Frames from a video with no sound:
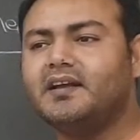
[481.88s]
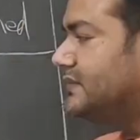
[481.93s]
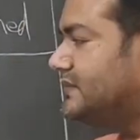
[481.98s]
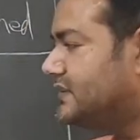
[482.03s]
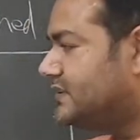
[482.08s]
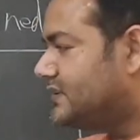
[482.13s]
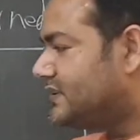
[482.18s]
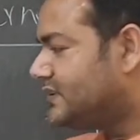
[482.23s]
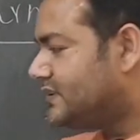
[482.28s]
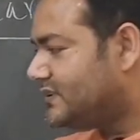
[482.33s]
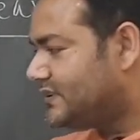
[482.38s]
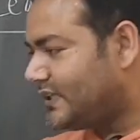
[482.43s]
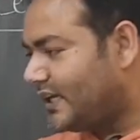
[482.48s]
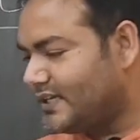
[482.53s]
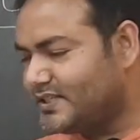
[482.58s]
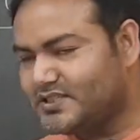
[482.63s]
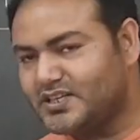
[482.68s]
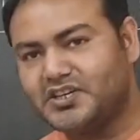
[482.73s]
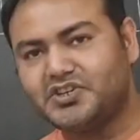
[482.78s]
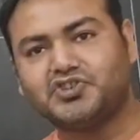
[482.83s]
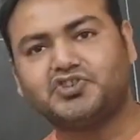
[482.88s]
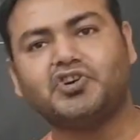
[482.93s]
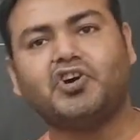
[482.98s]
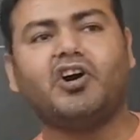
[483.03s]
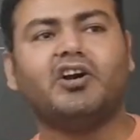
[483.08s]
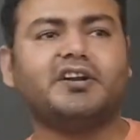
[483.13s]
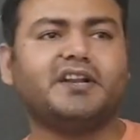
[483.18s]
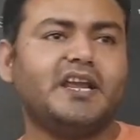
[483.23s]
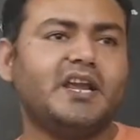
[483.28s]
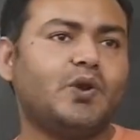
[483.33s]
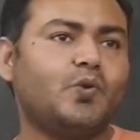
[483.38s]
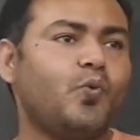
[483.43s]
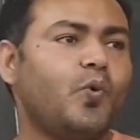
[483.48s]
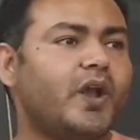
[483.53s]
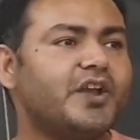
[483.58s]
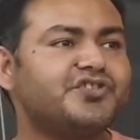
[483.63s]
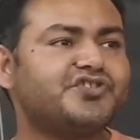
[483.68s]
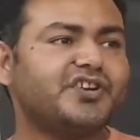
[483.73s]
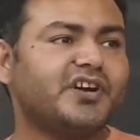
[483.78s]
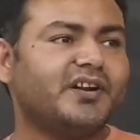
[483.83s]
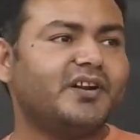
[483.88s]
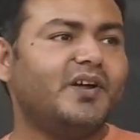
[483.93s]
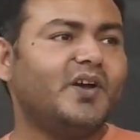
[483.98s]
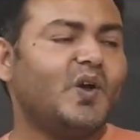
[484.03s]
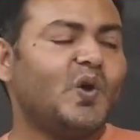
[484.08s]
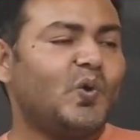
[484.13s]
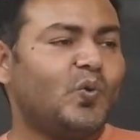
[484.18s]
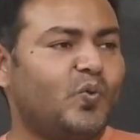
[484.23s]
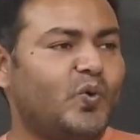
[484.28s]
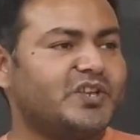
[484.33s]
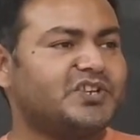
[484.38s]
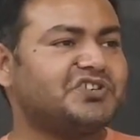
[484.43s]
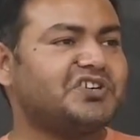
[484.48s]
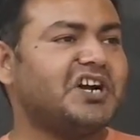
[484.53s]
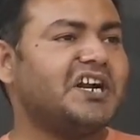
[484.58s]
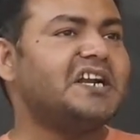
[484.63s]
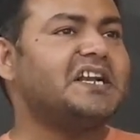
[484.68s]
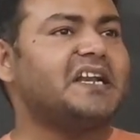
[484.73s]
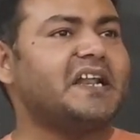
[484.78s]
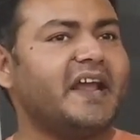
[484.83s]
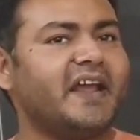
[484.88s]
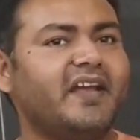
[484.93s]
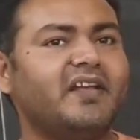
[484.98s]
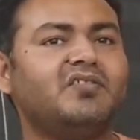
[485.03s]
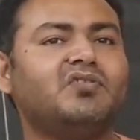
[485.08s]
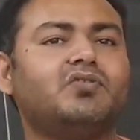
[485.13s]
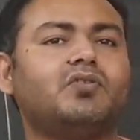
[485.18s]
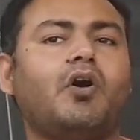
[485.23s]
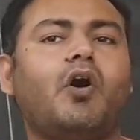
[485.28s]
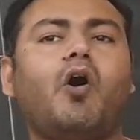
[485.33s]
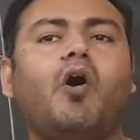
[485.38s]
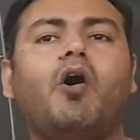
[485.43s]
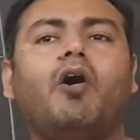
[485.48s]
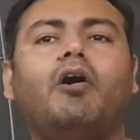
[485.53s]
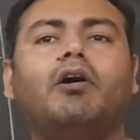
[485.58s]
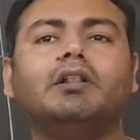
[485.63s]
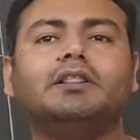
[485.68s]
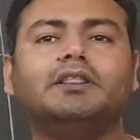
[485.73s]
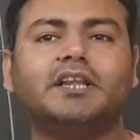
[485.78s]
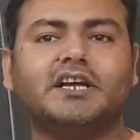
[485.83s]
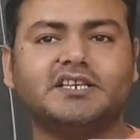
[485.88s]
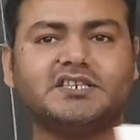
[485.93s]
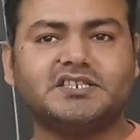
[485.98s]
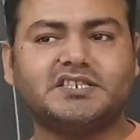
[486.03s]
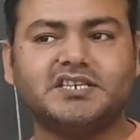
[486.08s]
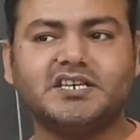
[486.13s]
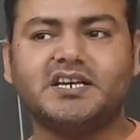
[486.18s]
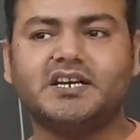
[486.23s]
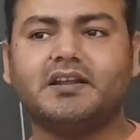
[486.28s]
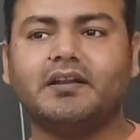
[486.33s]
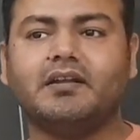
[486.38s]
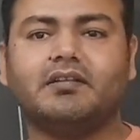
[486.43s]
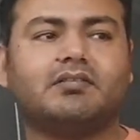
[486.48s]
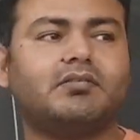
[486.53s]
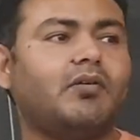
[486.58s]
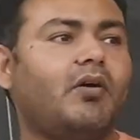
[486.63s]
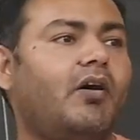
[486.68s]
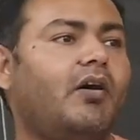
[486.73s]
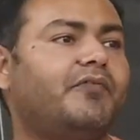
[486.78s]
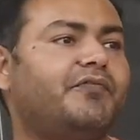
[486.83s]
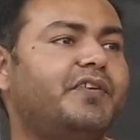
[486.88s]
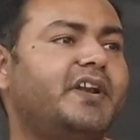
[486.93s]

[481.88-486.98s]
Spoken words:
such a short equation which contains all the secrets of